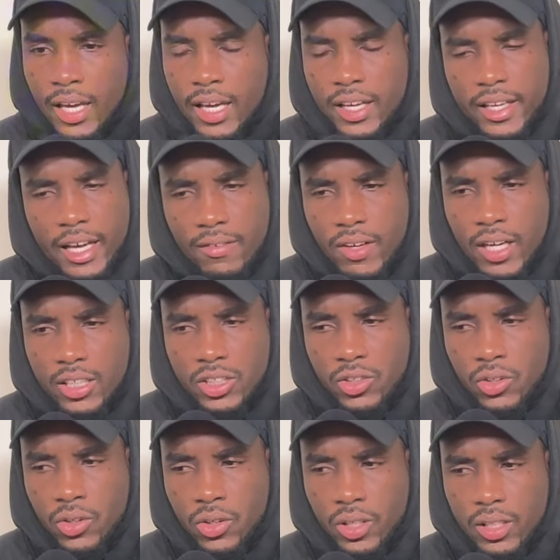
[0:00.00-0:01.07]
he have
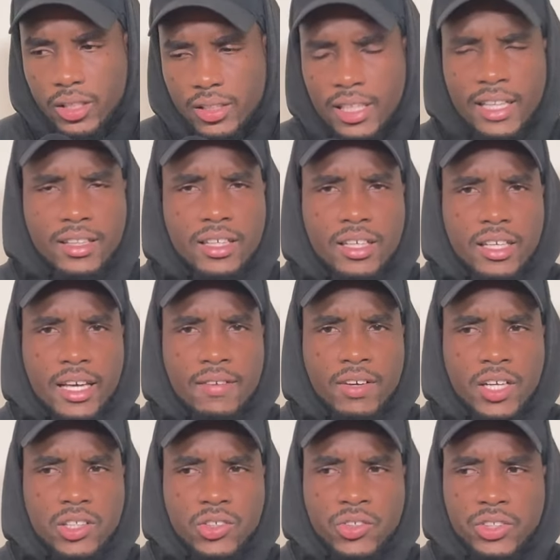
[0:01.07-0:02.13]
also i think he have
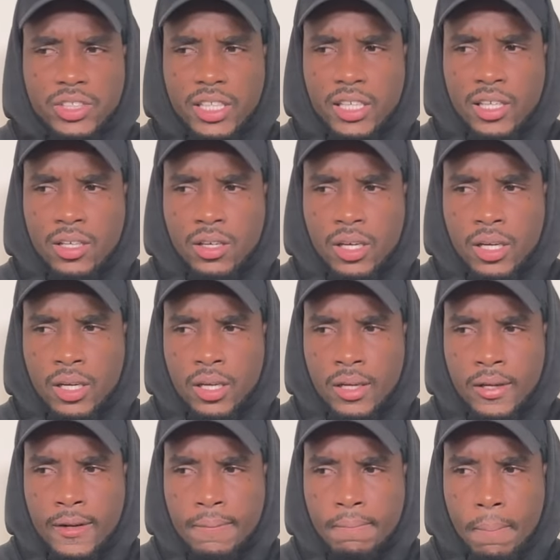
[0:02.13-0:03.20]
also said you know
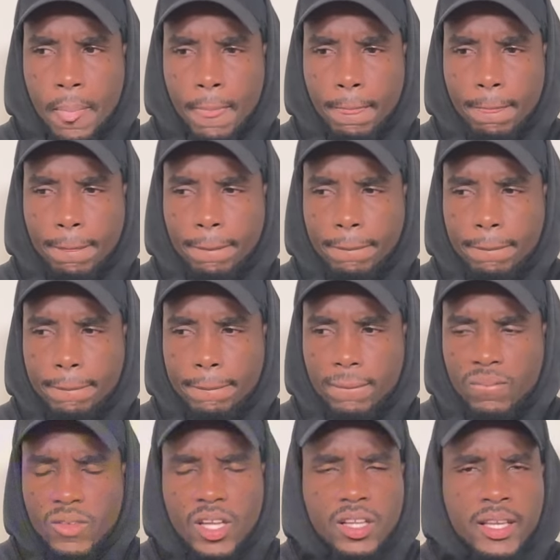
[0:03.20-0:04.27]
um
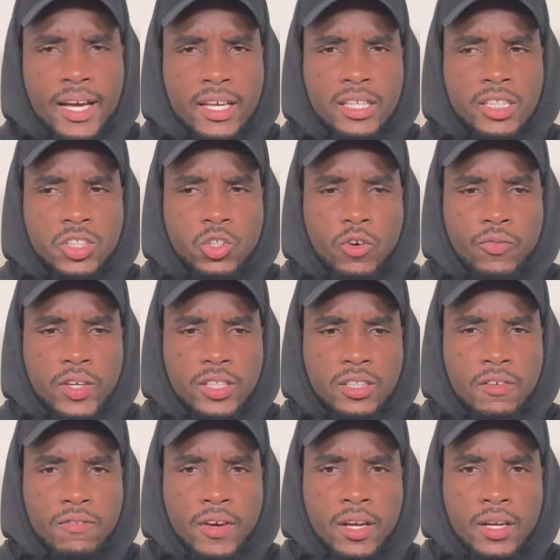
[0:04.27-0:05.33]
that his toughest
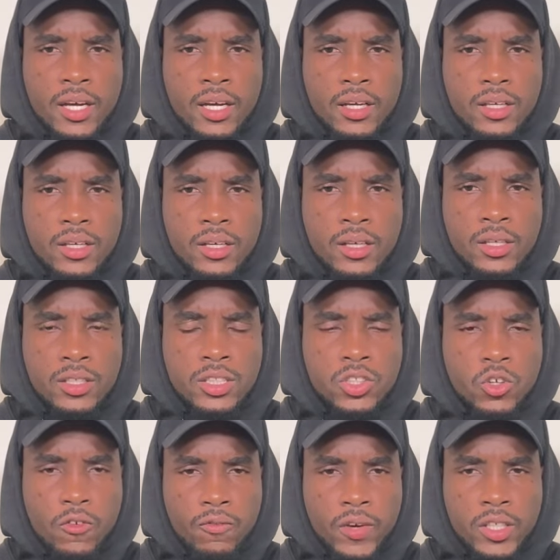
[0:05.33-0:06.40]
defender his
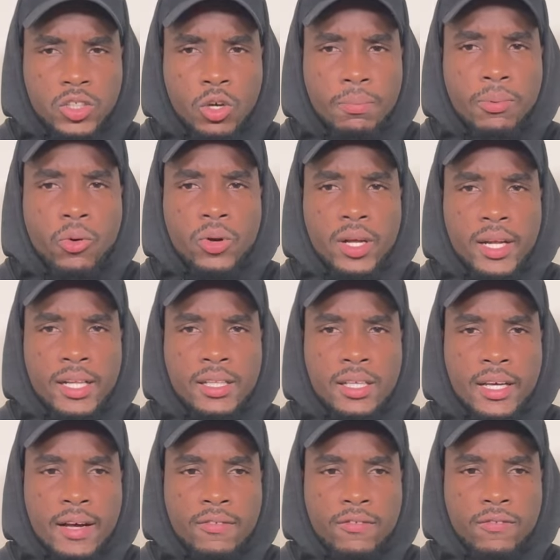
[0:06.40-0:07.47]
toughest opponent that he
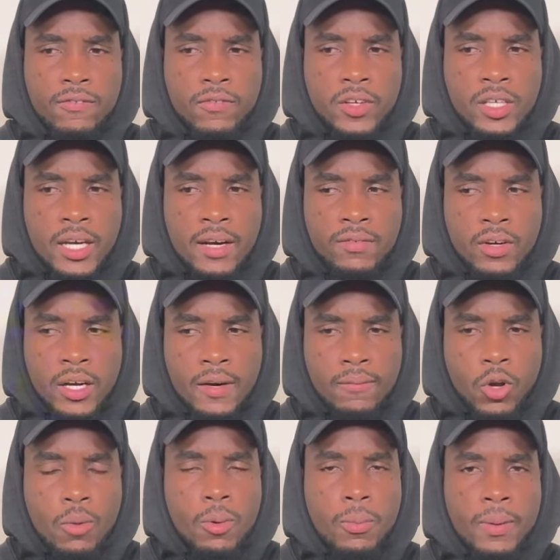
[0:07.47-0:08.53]
have he have um,
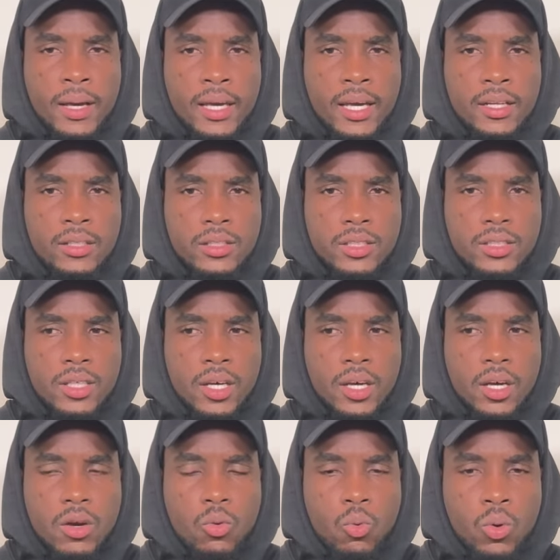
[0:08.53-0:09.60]
come up against
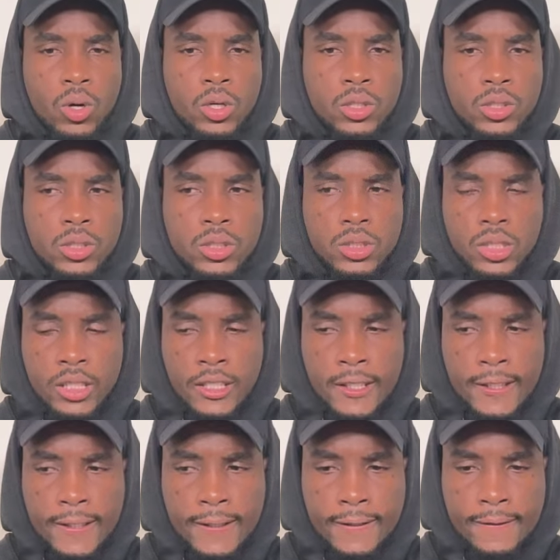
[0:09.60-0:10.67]
was
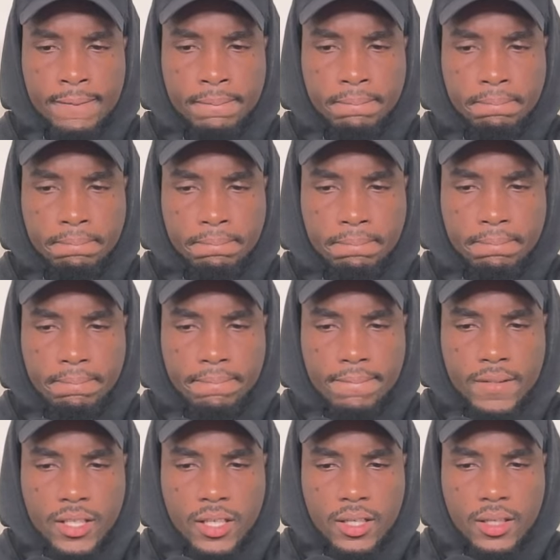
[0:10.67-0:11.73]
um,
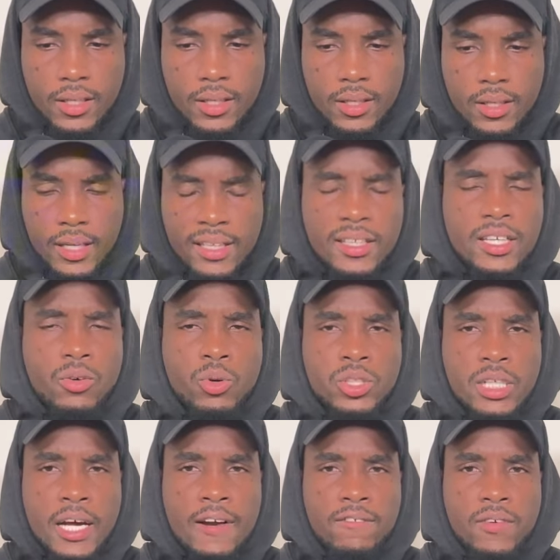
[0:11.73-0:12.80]
I think it was
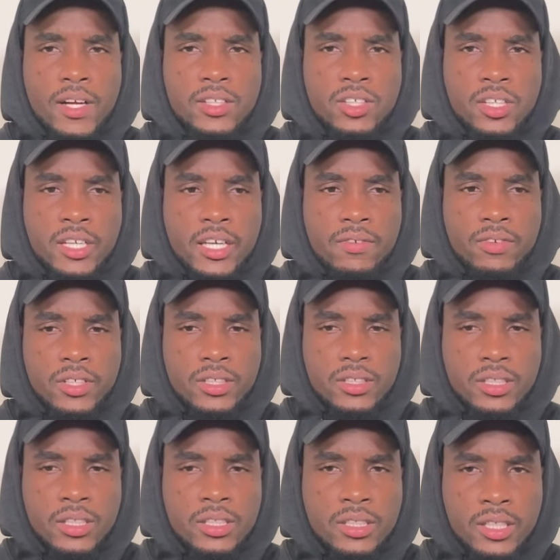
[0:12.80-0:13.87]
Alphonso Davies.
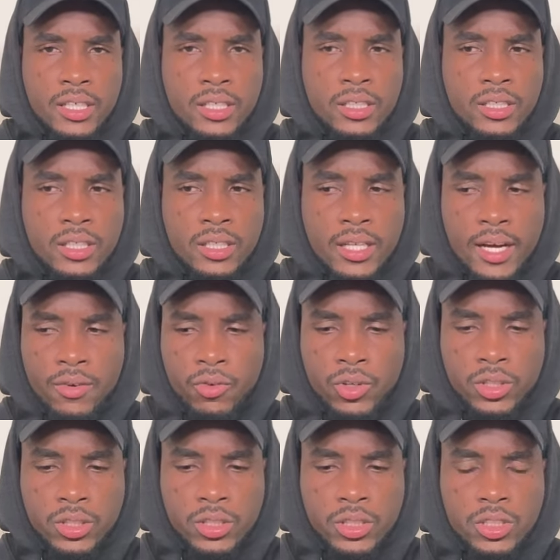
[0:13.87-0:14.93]
He said he, he, that
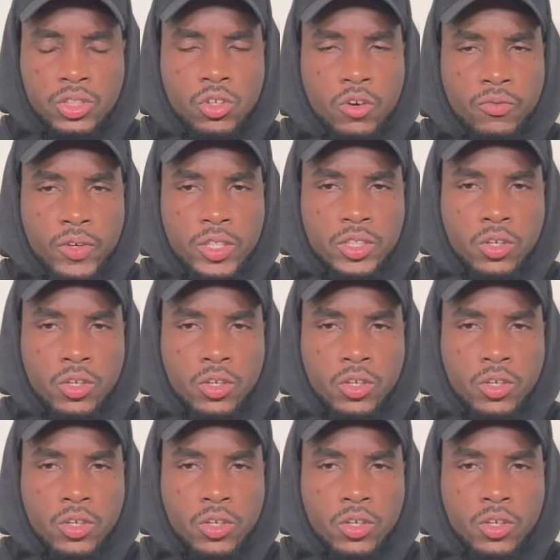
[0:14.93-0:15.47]
was his toughest